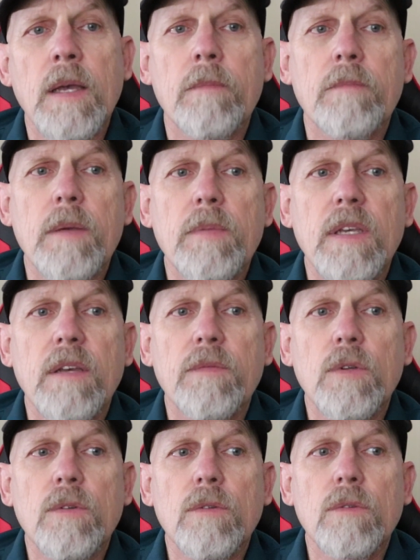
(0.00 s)
maybe give
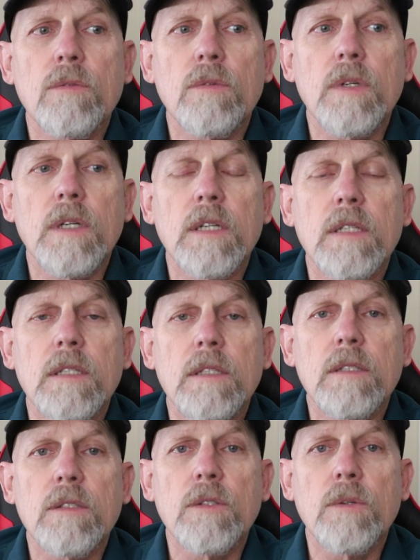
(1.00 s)
you
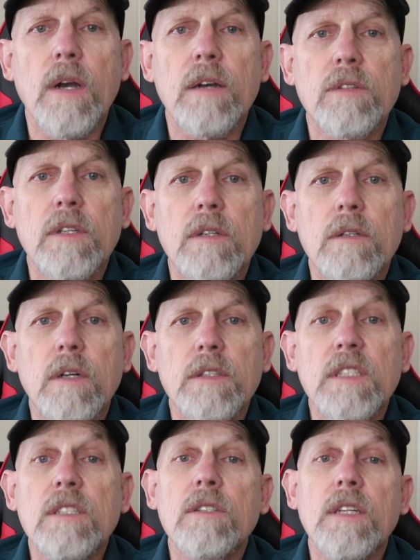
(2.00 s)
out there on
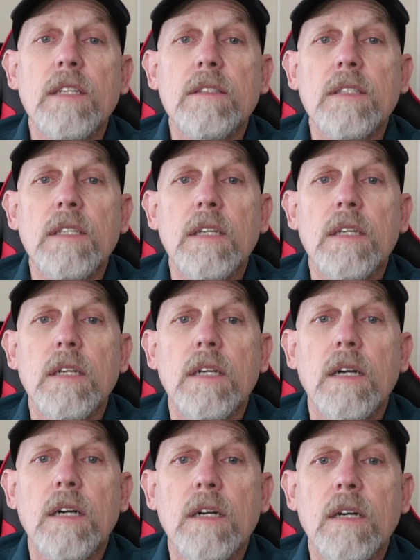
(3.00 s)
the internet
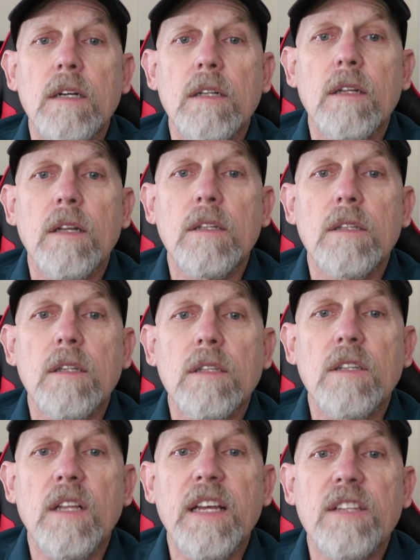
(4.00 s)
a
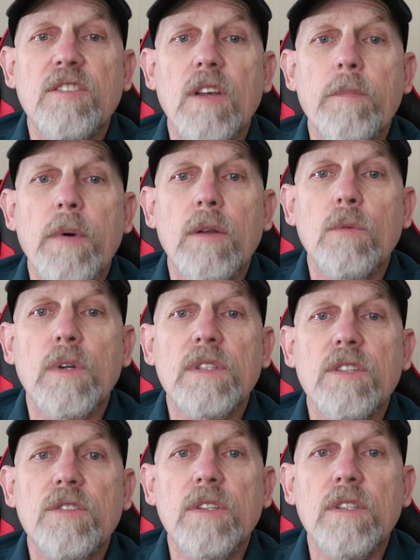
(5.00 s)
little heads up on what
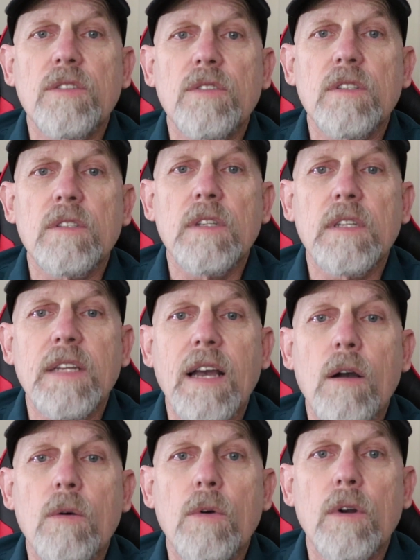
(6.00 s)
this is and
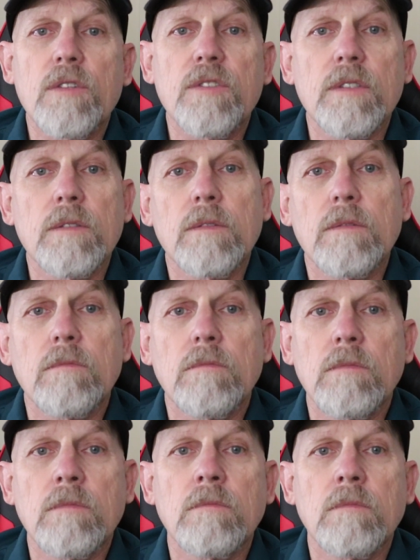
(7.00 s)
how it works and
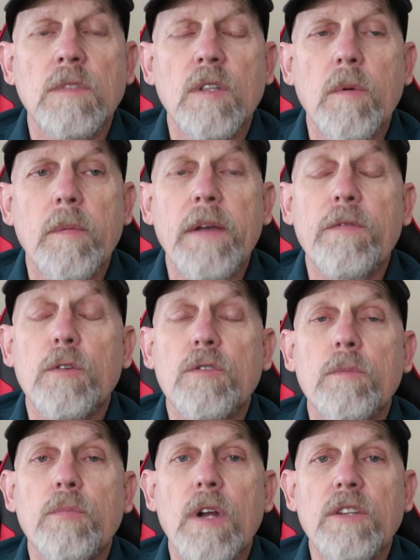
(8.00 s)
some of my first
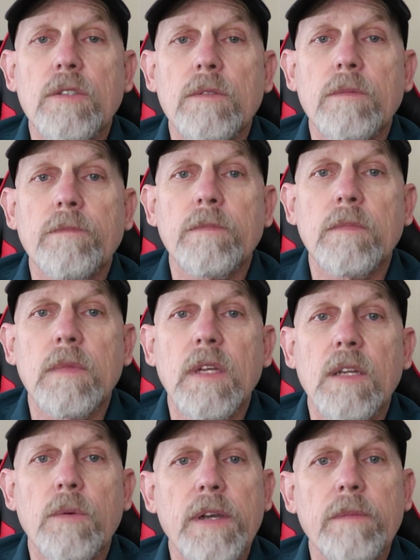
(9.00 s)
impressions.
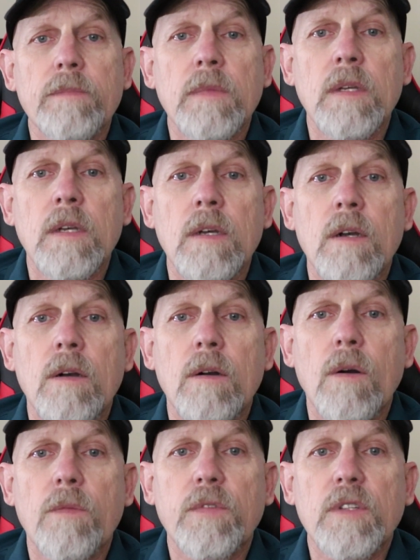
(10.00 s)
Anyway,
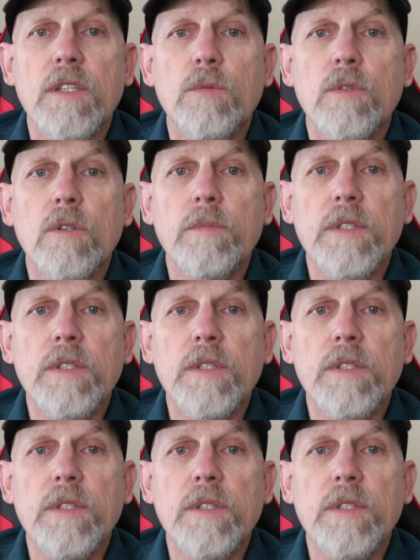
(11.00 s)
hopefully we'll